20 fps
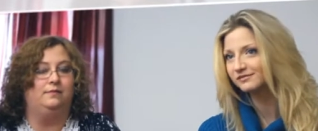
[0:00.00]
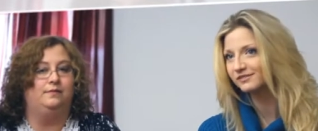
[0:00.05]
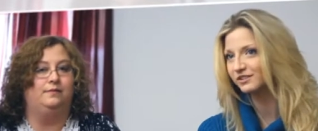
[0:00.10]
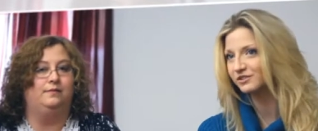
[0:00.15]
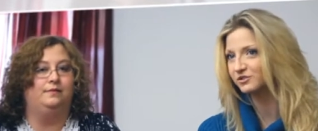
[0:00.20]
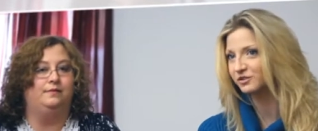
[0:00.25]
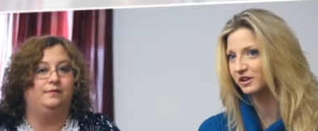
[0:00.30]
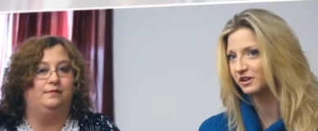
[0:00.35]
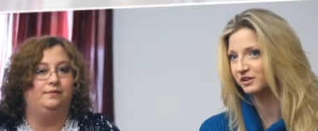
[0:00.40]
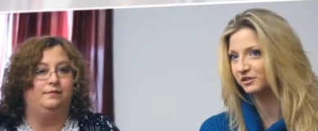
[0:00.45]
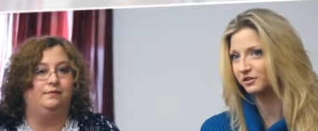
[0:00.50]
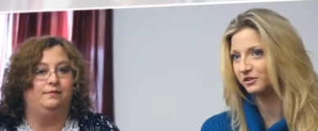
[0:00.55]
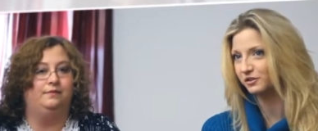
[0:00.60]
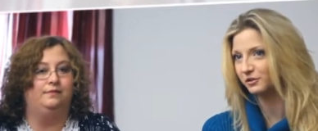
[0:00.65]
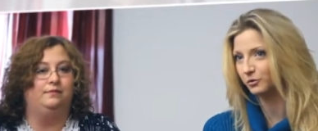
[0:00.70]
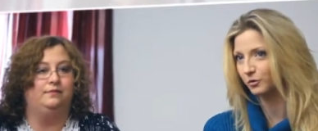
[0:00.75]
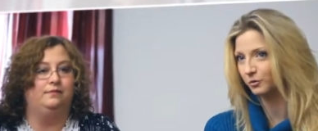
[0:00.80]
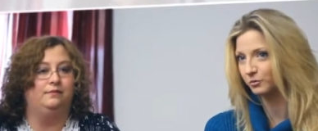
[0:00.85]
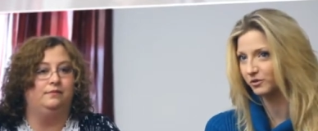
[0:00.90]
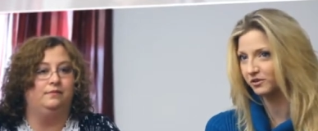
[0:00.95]
Speaker 1: and try to do the
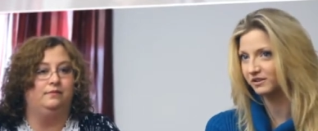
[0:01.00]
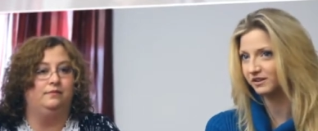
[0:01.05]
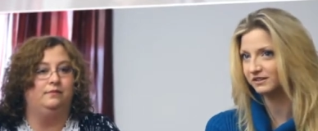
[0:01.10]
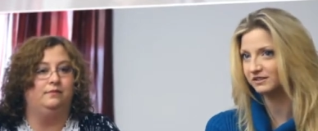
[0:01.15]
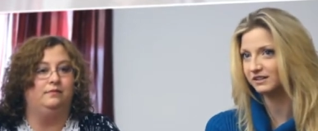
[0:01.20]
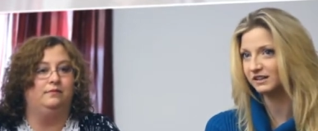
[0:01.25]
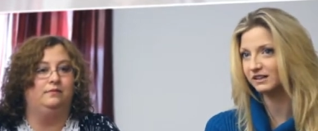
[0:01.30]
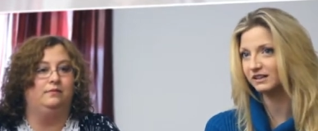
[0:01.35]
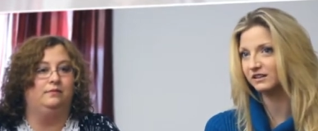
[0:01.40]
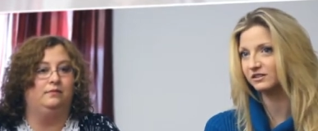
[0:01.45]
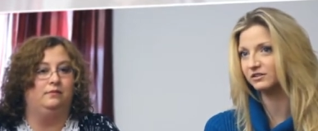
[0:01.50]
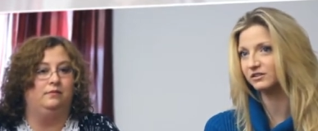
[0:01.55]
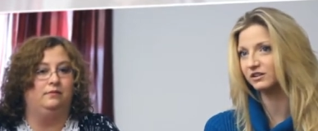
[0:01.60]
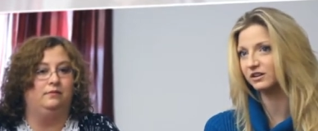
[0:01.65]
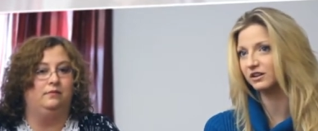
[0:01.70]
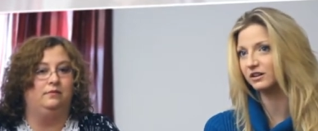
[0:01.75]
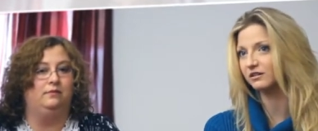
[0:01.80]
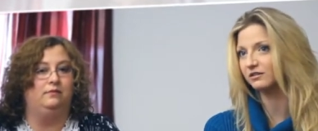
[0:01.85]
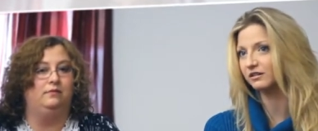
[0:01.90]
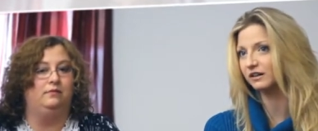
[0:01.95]
normal things that kids
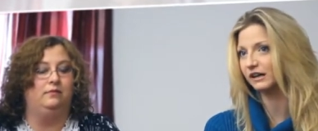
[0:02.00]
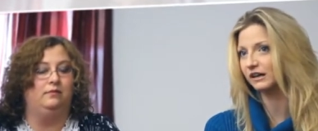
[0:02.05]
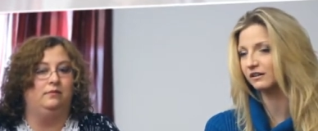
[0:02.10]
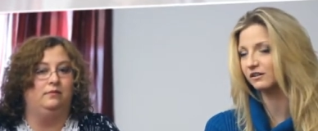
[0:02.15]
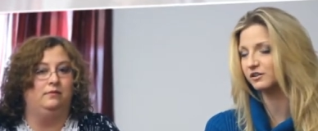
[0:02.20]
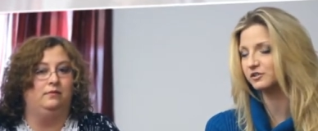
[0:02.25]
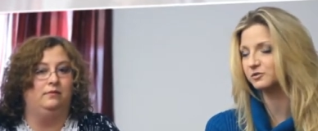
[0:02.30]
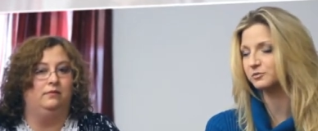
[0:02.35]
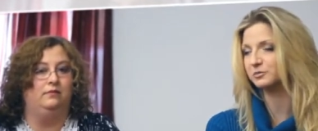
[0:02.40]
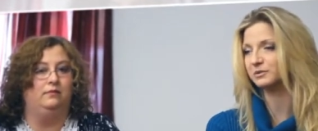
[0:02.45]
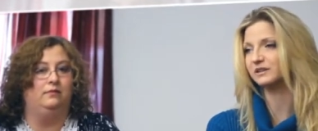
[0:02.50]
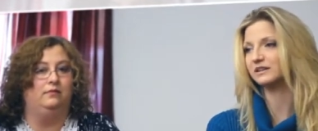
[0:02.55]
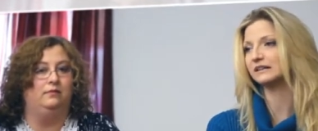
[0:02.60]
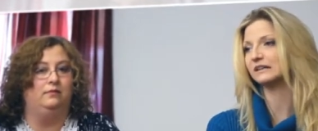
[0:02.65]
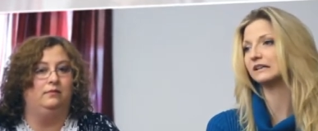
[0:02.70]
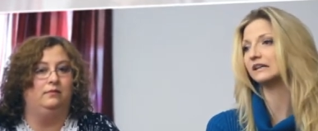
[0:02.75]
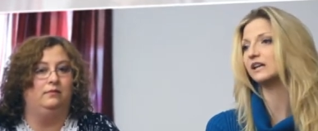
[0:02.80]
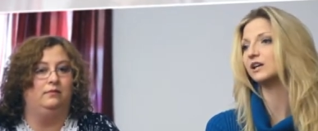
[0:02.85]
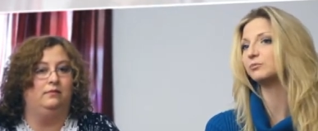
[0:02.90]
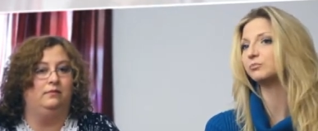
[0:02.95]
do and ultimately
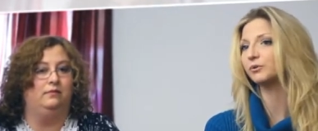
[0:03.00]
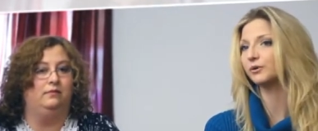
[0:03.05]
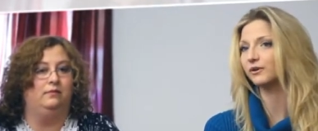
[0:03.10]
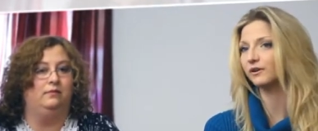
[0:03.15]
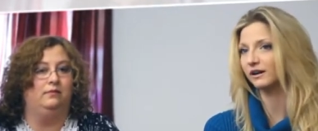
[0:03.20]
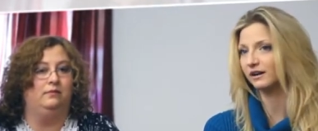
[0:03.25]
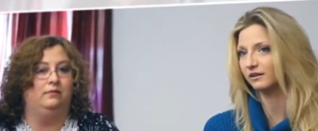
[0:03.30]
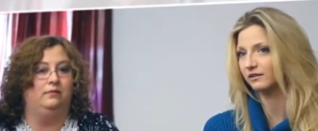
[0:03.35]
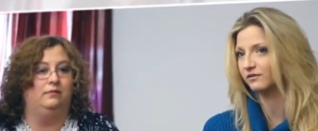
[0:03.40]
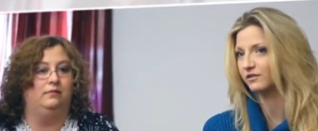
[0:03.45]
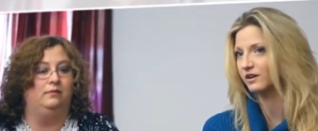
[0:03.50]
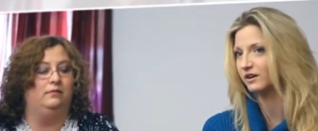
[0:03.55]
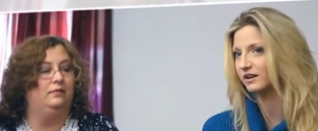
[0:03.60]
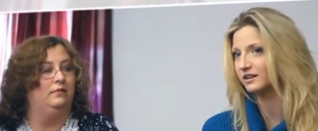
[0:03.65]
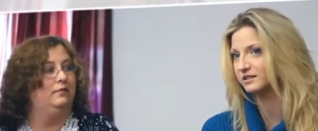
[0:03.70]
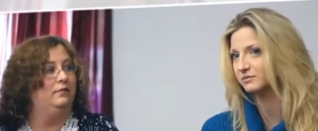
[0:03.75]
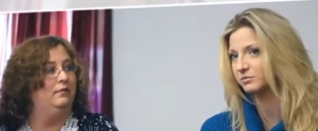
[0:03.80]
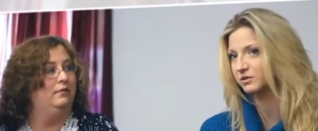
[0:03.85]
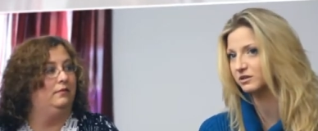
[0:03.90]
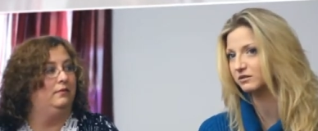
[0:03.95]
keep her out of the
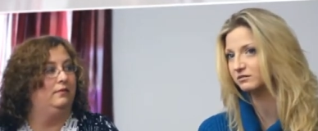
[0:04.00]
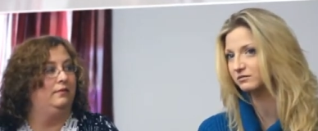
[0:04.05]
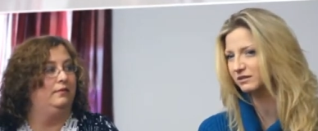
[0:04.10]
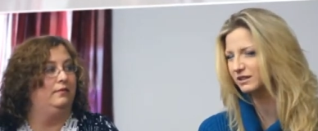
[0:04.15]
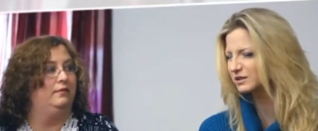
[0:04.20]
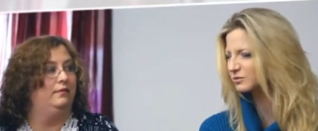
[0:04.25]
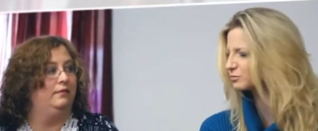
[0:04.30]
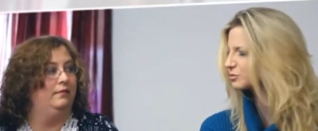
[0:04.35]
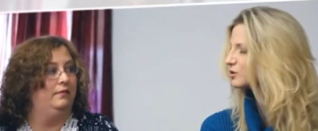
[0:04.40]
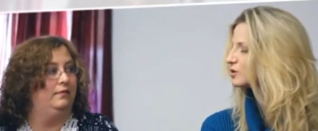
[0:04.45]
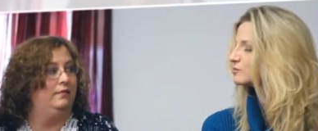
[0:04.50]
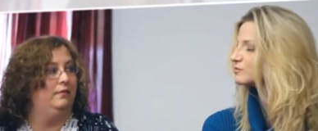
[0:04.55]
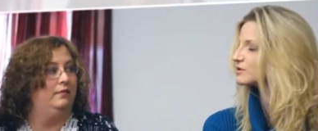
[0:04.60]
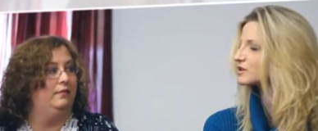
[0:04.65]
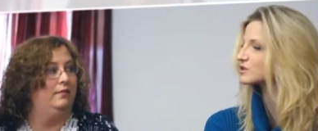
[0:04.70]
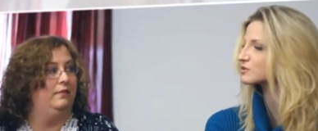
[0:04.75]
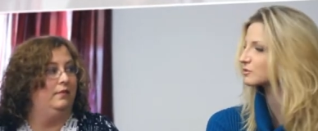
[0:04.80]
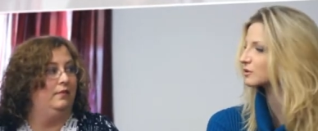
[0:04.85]
hospital. That's pretty much